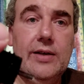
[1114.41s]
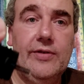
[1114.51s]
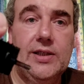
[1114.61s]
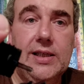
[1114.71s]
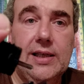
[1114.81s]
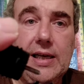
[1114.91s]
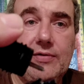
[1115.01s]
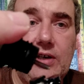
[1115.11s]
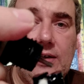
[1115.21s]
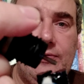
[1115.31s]
if I didn't
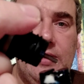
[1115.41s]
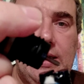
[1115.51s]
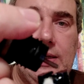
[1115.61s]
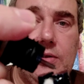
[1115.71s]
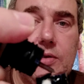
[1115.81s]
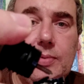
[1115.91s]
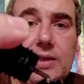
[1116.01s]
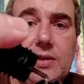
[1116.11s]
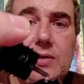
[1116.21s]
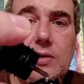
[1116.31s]
have nothing else,
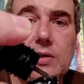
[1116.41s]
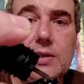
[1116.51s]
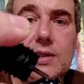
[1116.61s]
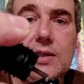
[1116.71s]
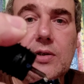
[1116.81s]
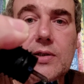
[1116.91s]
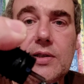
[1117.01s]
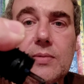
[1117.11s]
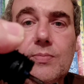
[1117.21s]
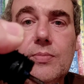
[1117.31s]
but I do like to kind
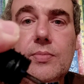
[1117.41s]
of